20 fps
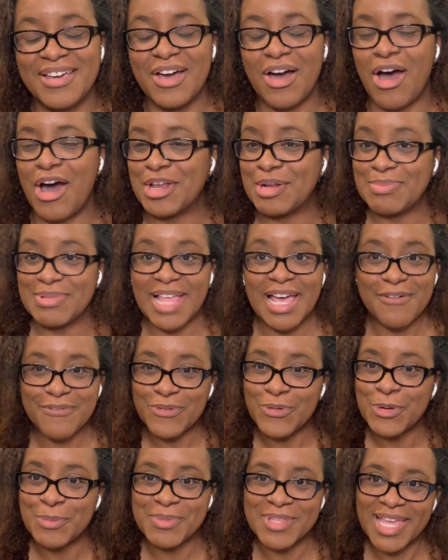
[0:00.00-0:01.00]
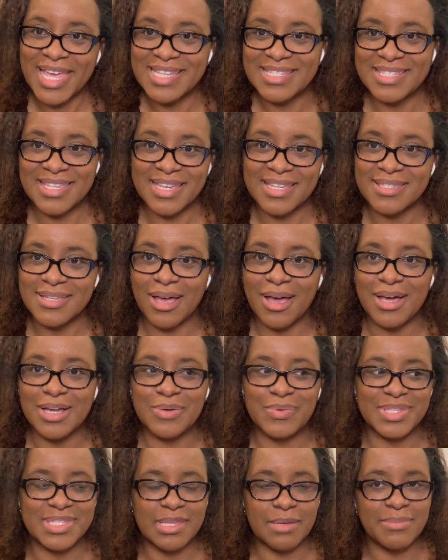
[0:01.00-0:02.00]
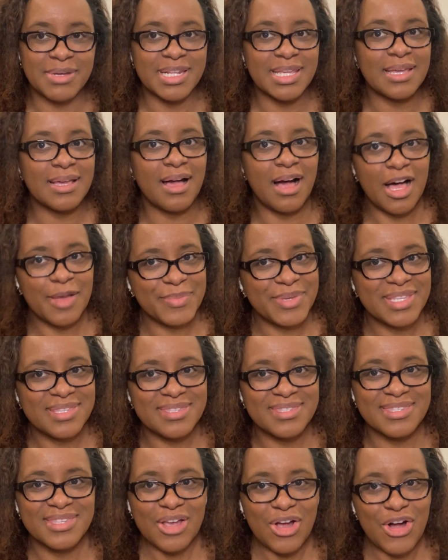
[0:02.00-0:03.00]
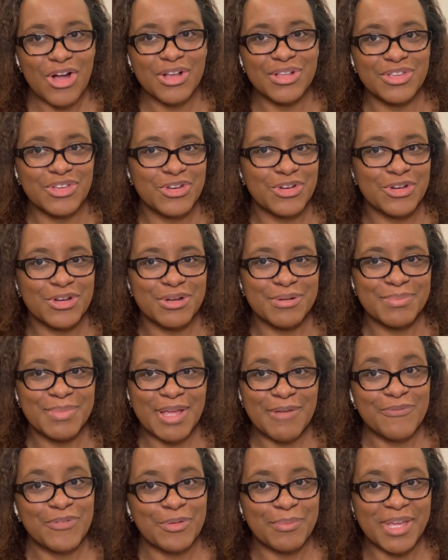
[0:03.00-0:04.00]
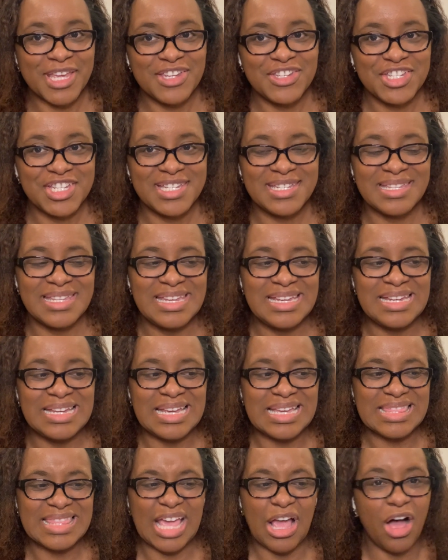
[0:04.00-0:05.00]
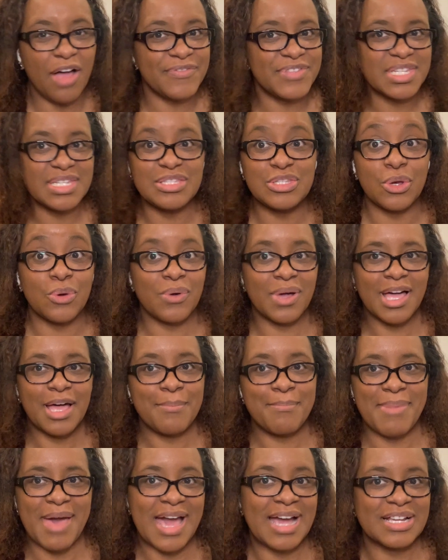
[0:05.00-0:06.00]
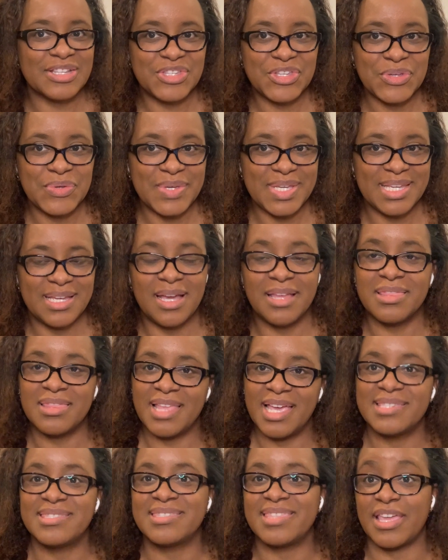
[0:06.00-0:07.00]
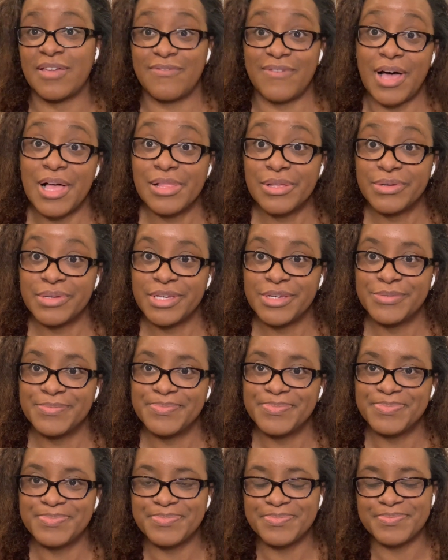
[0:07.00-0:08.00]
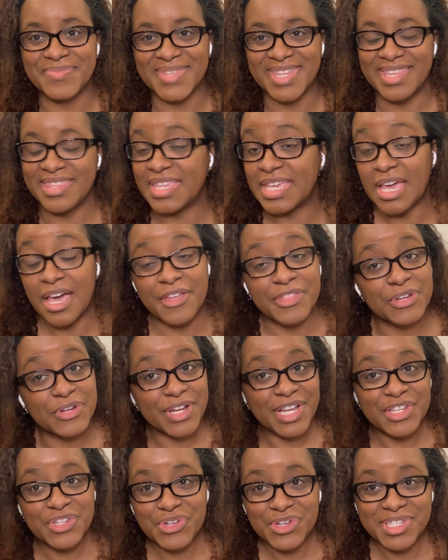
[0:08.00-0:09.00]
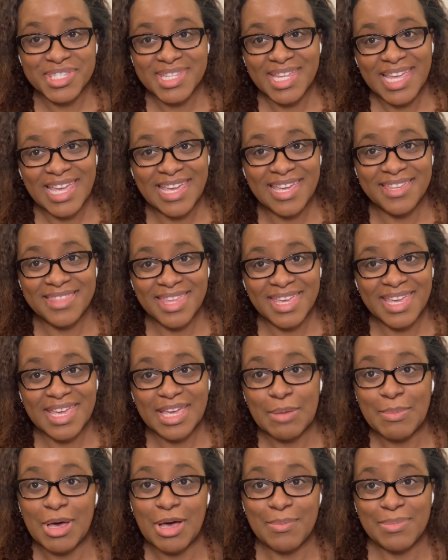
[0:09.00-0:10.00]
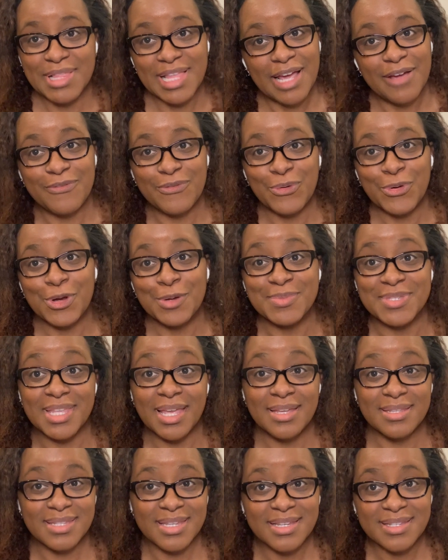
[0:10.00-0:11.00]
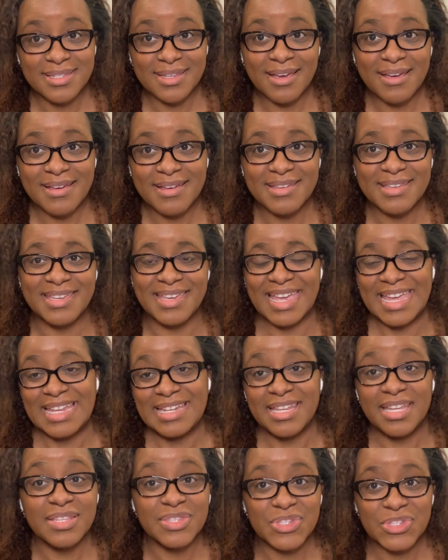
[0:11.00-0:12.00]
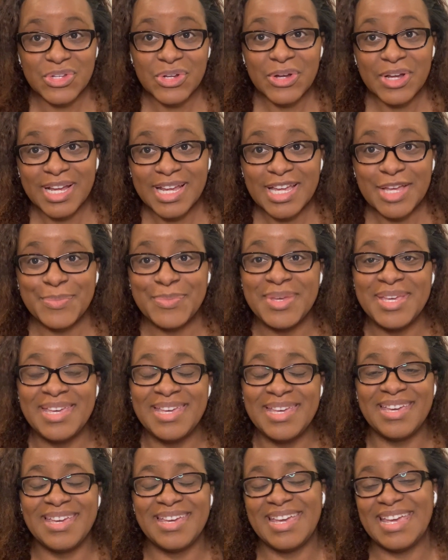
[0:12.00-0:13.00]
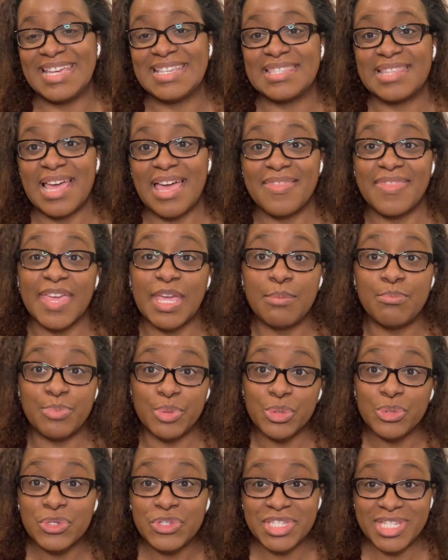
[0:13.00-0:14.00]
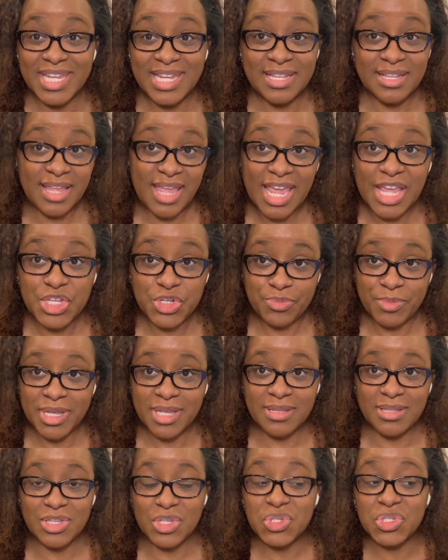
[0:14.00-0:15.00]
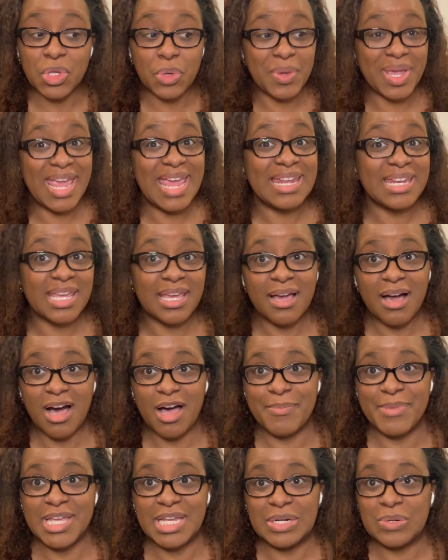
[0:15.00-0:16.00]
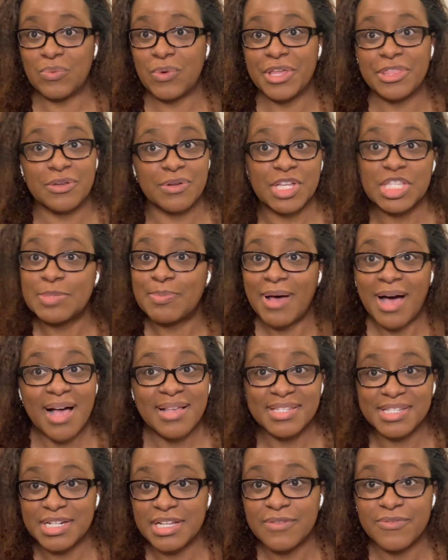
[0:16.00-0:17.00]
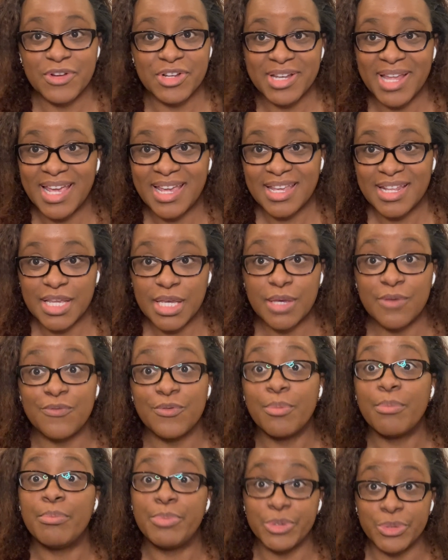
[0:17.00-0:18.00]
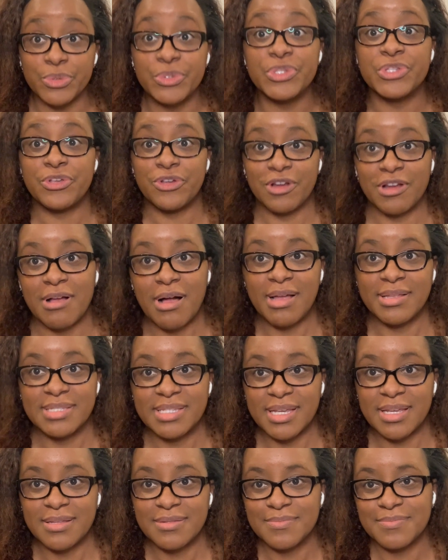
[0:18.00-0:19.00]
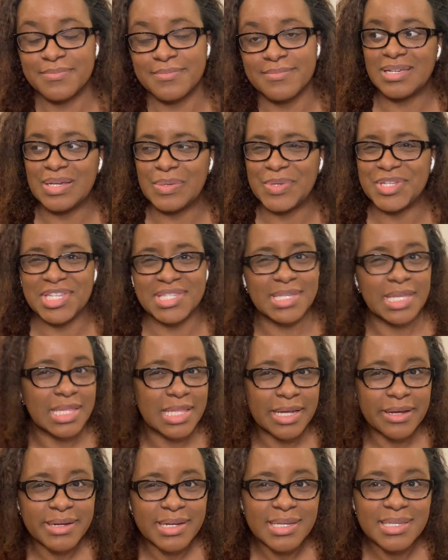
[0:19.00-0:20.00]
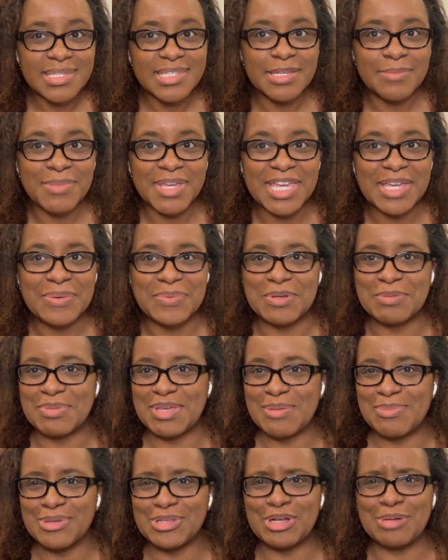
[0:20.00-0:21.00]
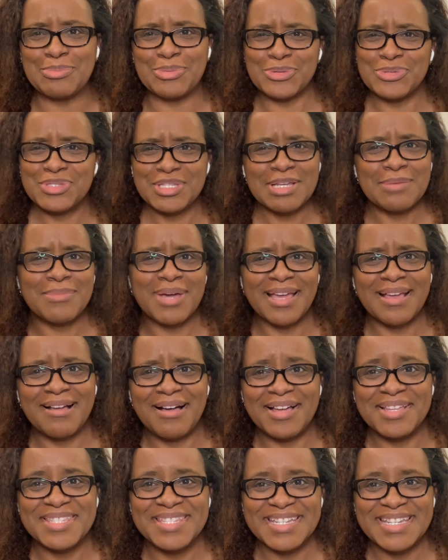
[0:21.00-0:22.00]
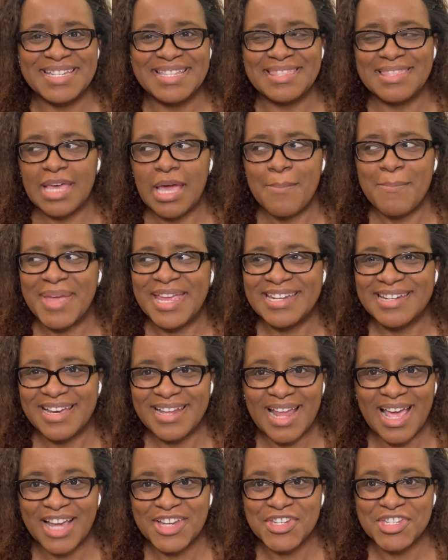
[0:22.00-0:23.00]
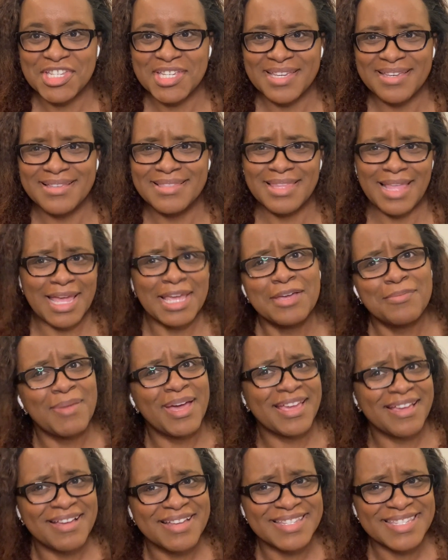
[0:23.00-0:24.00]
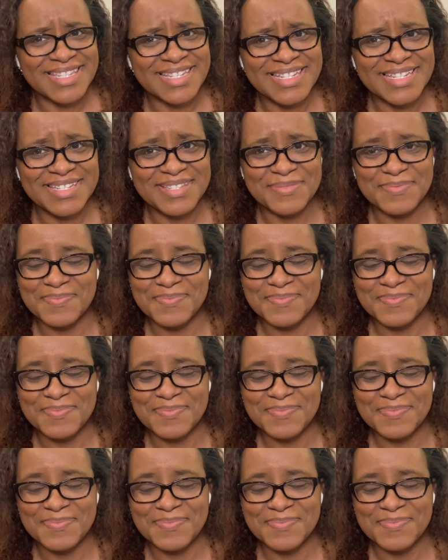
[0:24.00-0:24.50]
On a platform like TikTok, when somebody comments on your information, they often don't come back to it unless they follow you. The other interesting thing about platforms like TikTok and Instagram is that they boost engagement. So any comment, whether it's positive or negative, boosts your content, which is hilarious to me when people are boosting my content that may not actually like my content.